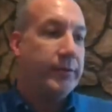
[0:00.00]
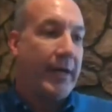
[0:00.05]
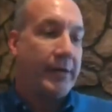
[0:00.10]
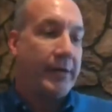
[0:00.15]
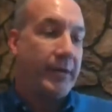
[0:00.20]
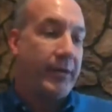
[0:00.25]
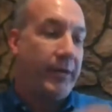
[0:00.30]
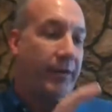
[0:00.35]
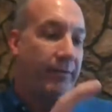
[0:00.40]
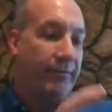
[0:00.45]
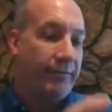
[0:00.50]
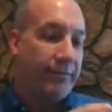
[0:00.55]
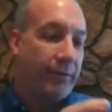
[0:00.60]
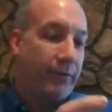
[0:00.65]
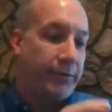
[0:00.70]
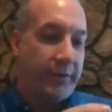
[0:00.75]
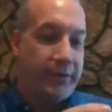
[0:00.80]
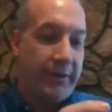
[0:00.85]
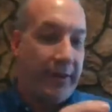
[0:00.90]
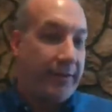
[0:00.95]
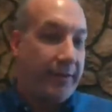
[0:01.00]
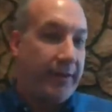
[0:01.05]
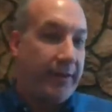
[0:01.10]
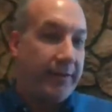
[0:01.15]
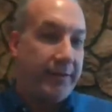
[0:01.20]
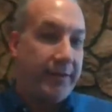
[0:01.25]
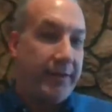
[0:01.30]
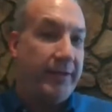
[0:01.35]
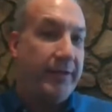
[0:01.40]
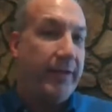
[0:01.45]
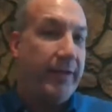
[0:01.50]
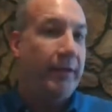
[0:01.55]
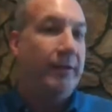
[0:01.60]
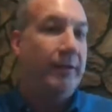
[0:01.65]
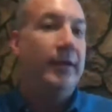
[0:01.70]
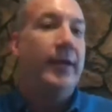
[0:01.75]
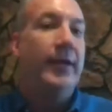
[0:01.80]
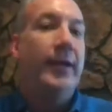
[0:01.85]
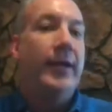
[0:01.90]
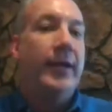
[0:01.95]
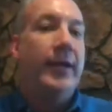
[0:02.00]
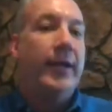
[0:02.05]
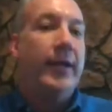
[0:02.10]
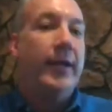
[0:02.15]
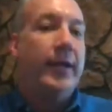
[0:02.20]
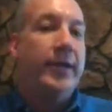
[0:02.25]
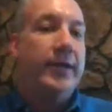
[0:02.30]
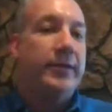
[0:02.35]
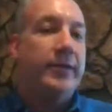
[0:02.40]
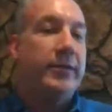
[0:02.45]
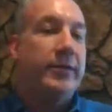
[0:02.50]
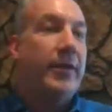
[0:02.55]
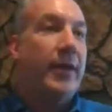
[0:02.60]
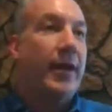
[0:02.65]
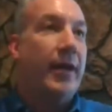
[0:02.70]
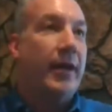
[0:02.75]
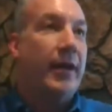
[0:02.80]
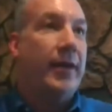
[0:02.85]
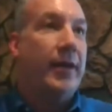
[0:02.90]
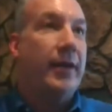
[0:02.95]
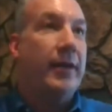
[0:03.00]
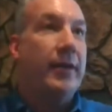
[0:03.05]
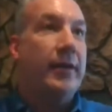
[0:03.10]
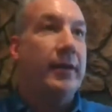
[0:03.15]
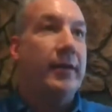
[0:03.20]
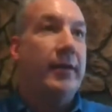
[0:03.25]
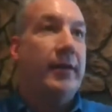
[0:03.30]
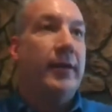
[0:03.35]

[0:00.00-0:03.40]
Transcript: Actually, the first thing that's in there is a